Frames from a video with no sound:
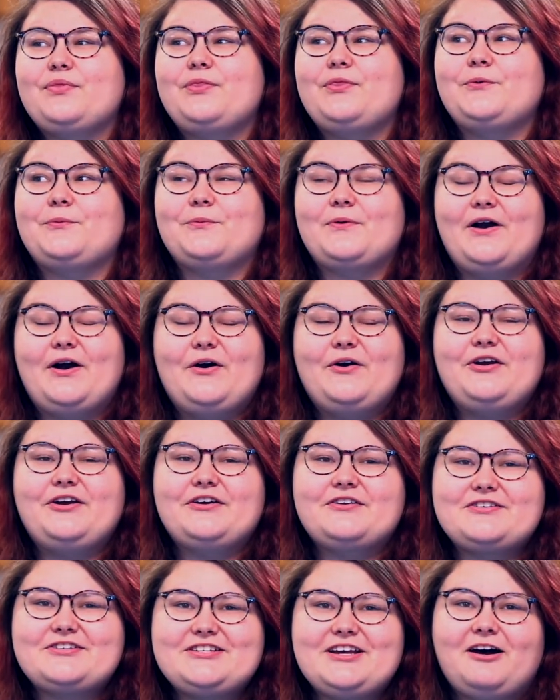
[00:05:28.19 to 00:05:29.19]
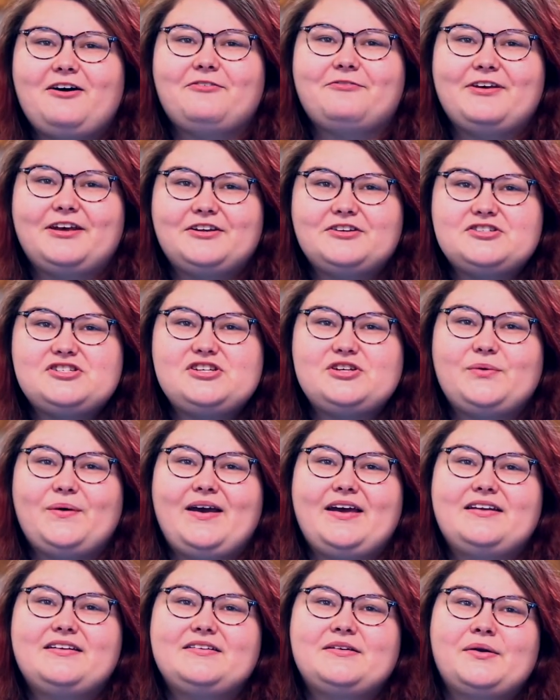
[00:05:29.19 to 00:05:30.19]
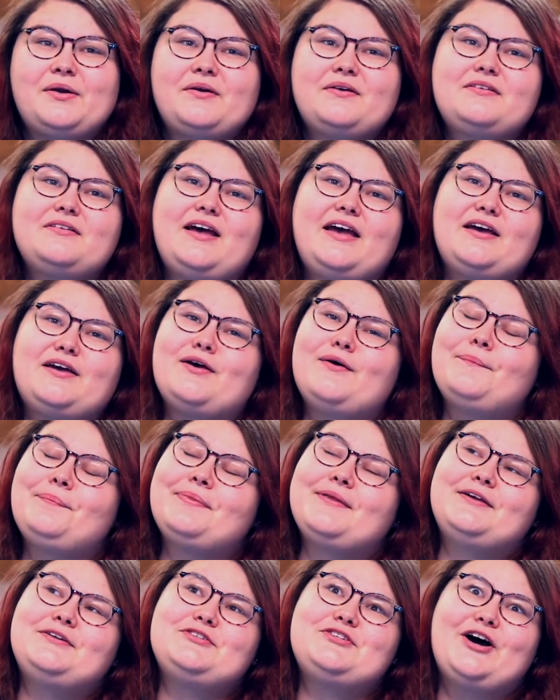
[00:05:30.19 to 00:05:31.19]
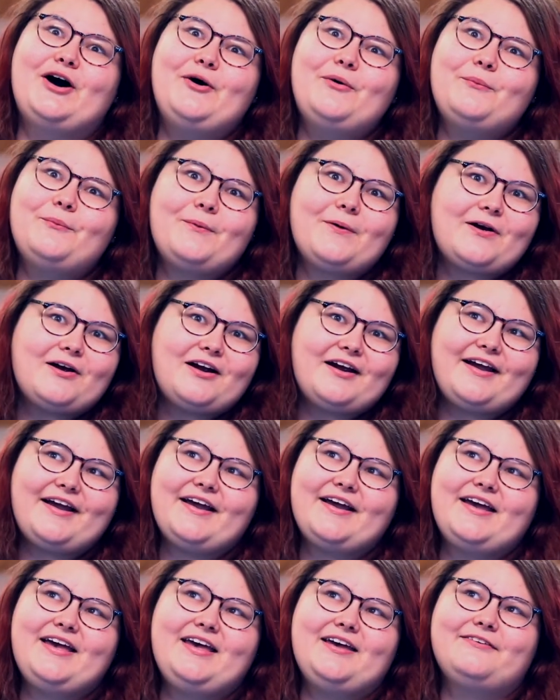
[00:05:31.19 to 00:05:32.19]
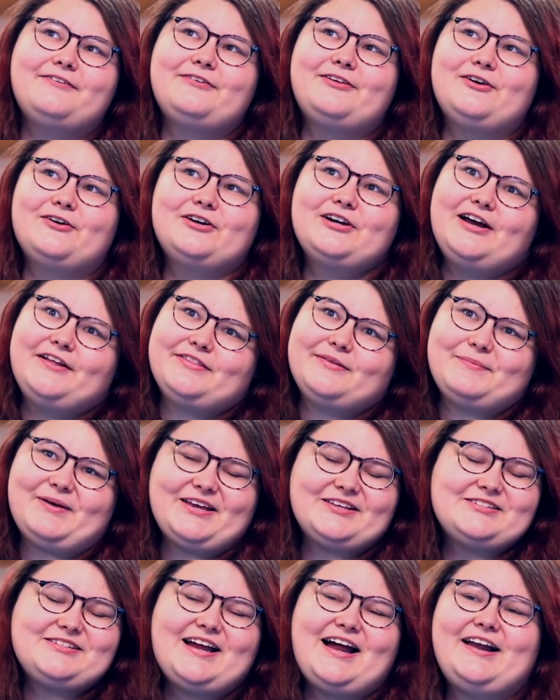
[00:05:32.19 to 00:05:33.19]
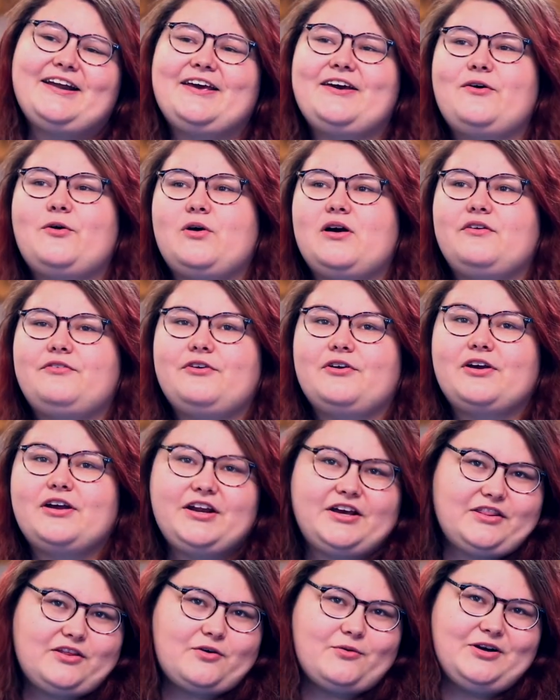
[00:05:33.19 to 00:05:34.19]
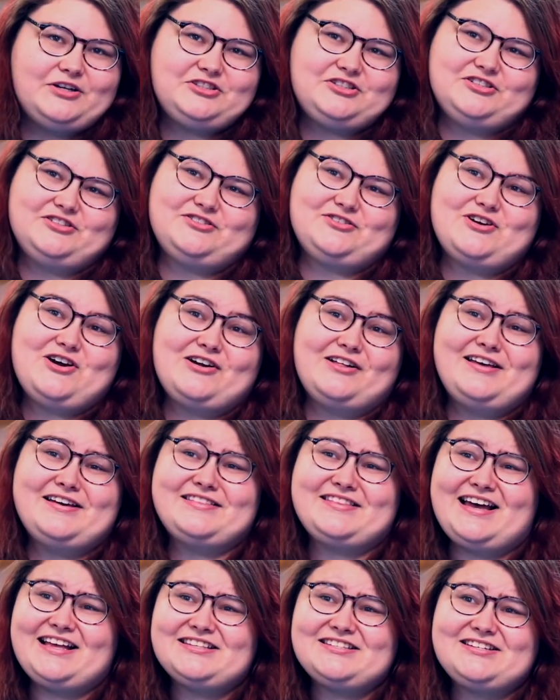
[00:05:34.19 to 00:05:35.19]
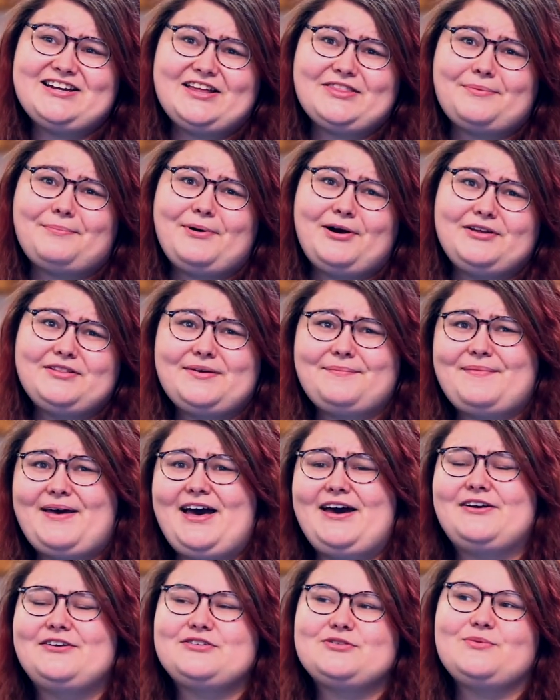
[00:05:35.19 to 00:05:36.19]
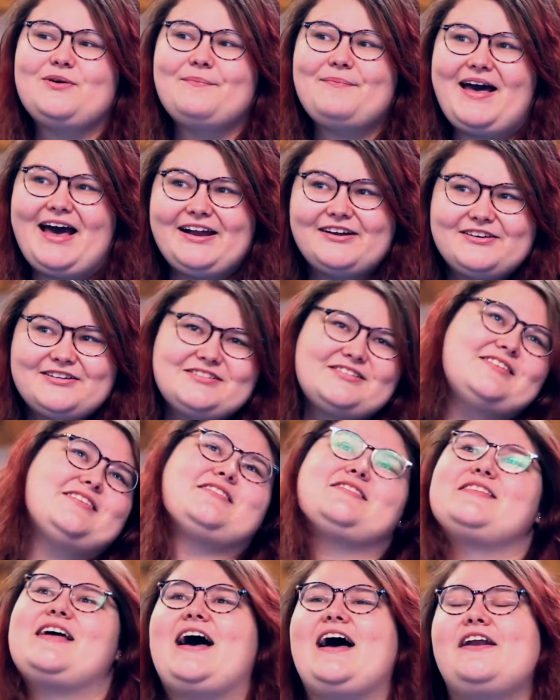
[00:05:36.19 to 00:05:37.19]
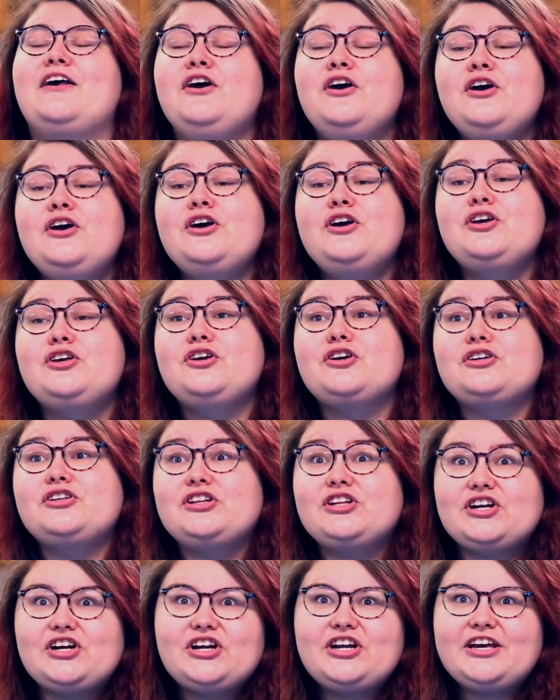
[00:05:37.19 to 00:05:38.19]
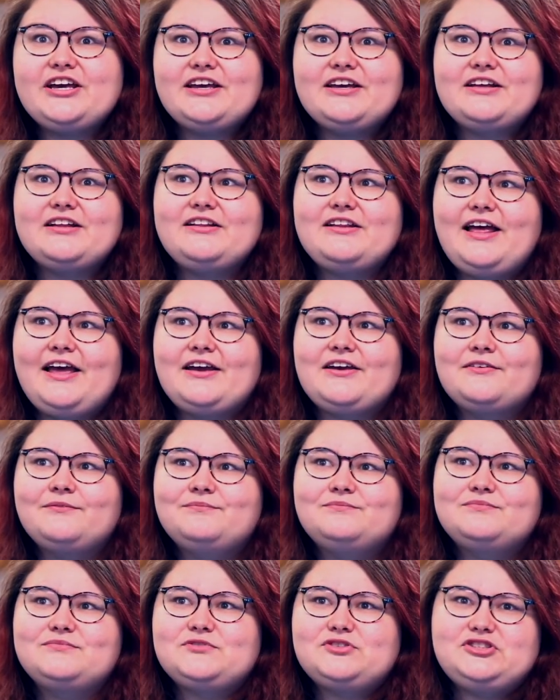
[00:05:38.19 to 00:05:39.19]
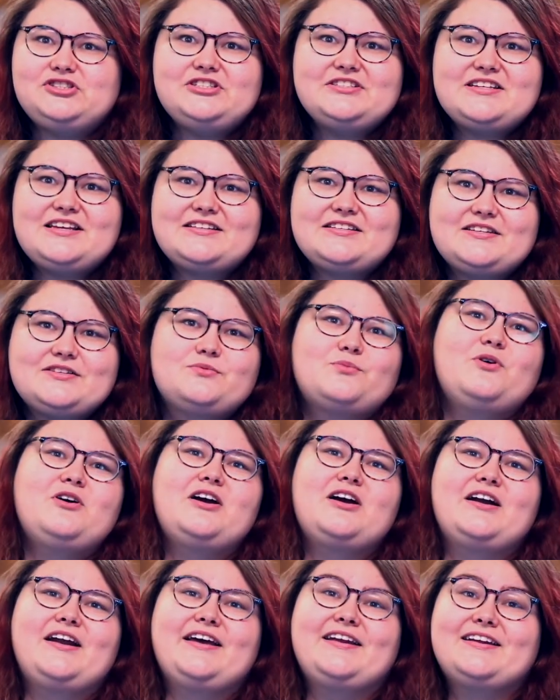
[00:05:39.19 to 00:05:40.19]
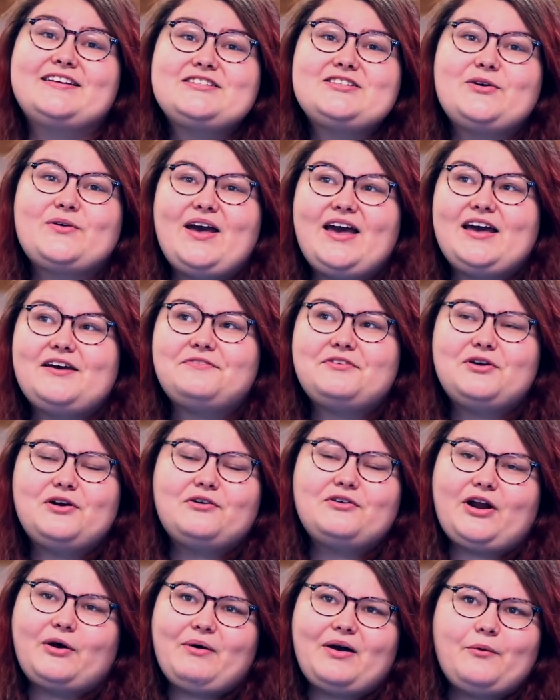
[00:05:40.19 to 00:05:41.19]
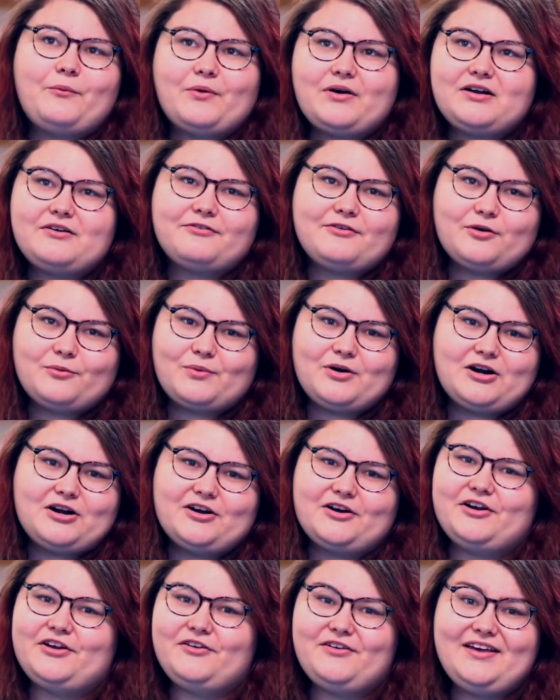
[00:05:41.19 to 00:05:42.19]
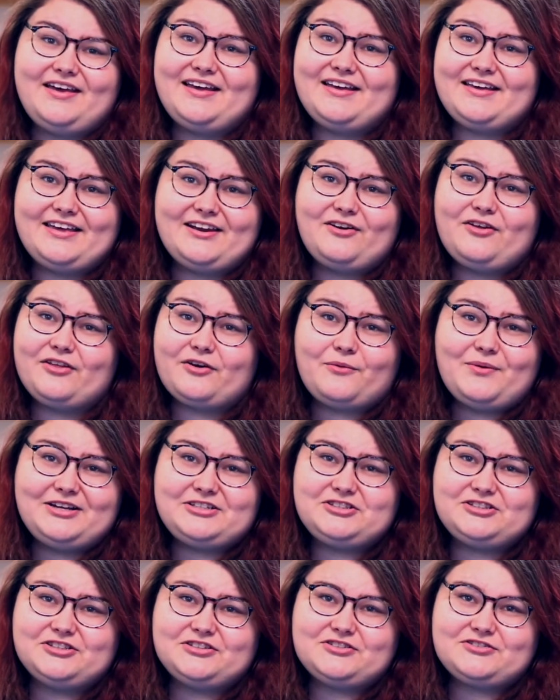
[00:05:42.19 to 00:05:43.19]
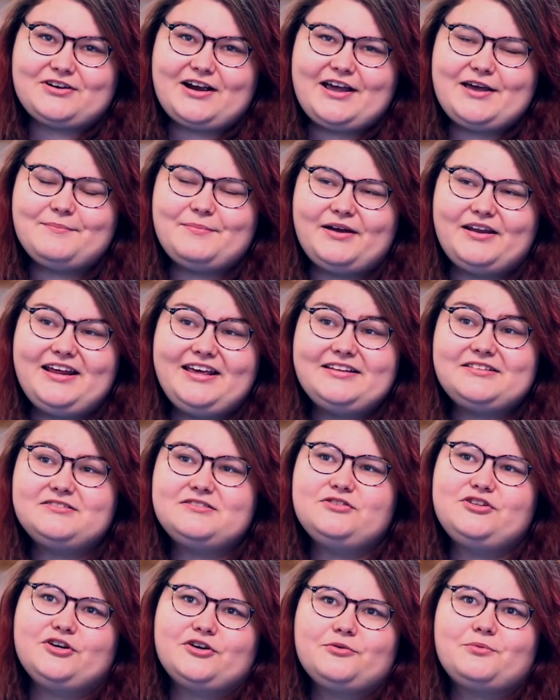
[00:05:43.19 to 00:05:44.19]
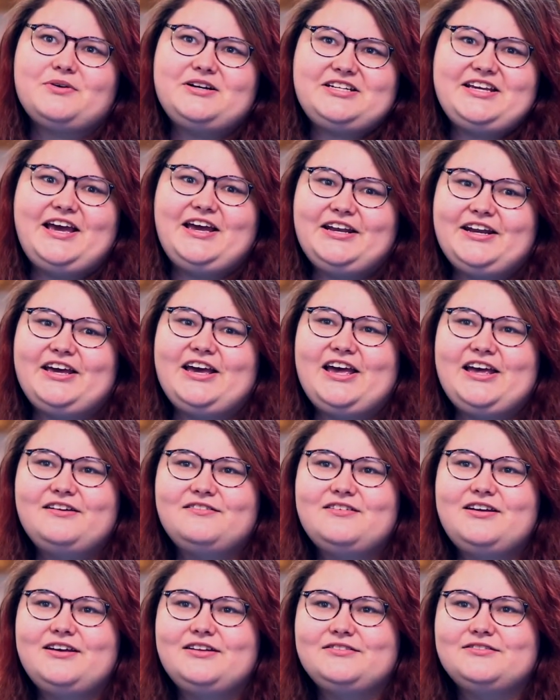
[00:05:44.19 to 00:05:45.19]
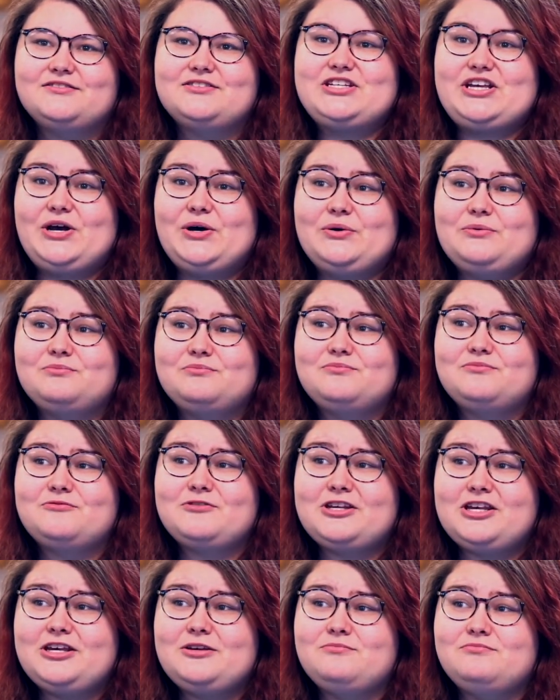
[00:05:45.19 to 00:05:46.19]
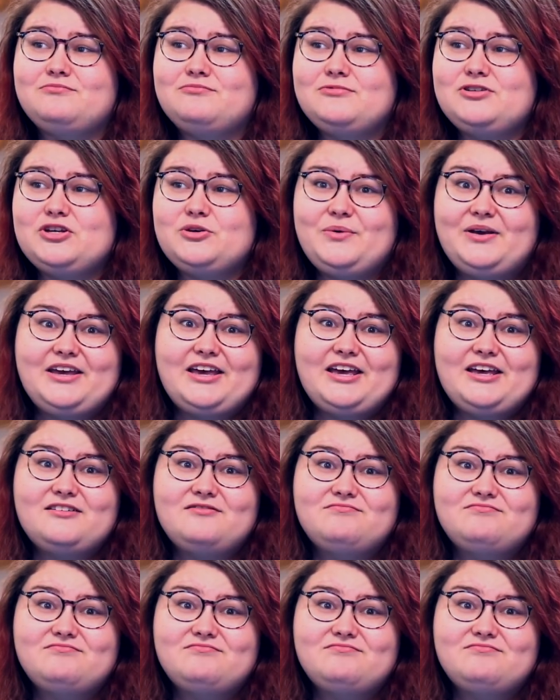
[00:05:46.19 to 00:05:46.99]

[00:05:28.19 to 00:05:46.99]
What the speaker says: throw yourself into it and like don't worry if you're not the best at it or if you're getting the questions wrong. Like that's not the part that matters. What matters is that you're learning like Jesus's word, and it's okay if you don't know it word for word or you can't get all the questions right, but you're retaining it, and so keep doing it.